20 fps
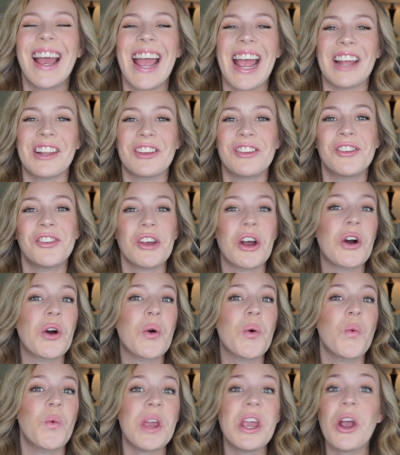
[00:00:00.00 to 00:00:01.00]
And
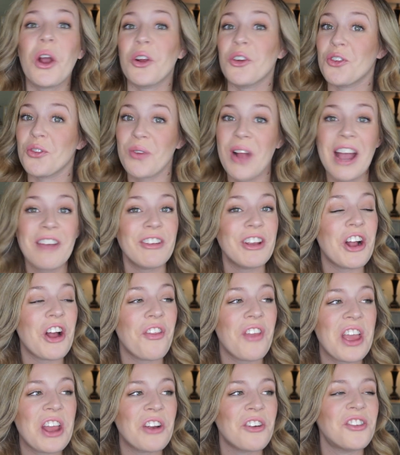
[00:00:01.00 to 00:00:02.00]
so we are driving on
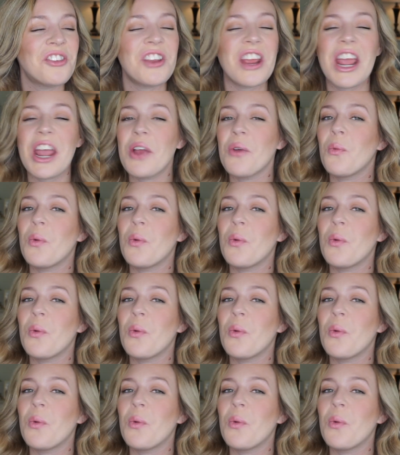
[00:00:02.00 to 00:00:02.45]
the interstate.